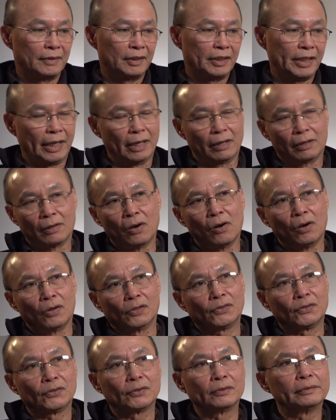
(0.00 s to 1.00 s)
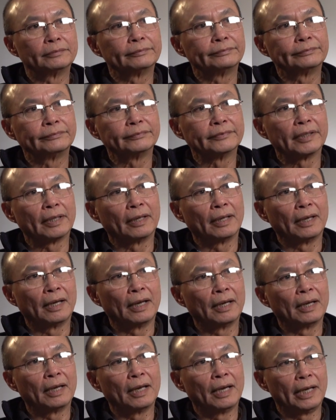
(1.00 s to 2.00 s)
take a course,
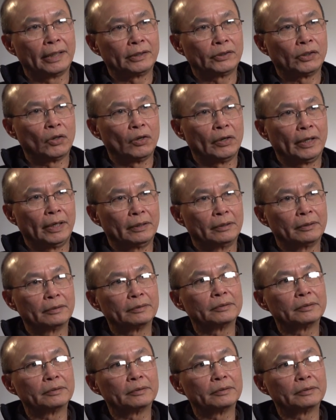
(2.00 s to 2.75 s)
electronic